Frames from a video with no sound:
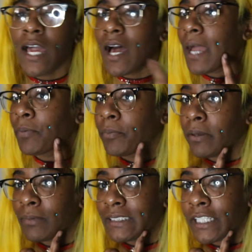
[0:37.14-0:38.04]

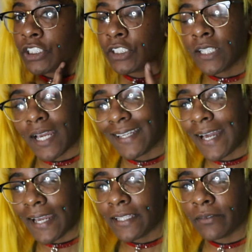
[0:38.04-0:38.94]
hyperpigmentation, I
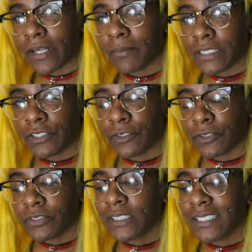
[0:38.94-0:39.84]
highly recommend you
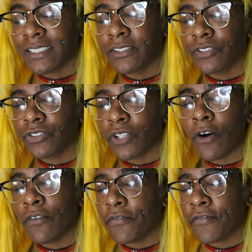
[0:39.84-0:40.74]
use it. It is
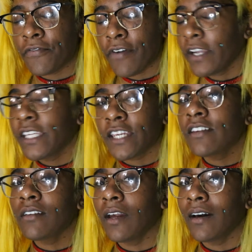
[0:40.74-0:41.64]
so
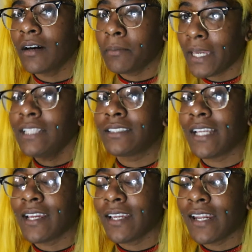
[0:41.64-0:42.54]
fucking
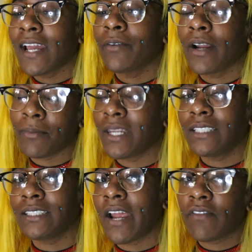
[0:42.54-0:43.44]
amazing and I recommend
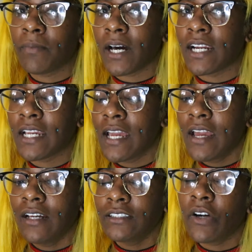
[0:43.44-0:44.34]
it to everybody.
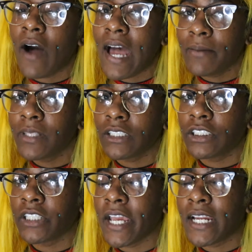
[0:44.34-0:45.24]
So I'm in the
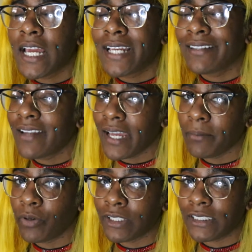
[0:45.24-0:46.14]
shade
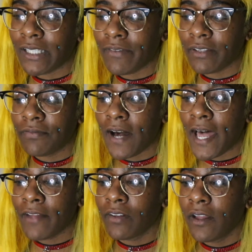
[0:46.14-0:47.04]

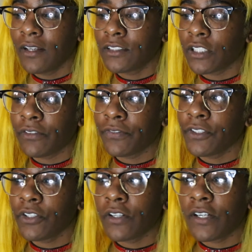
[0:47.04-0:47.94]
9.75, so if
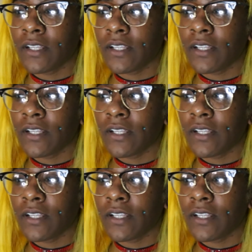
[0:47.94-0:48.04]
you're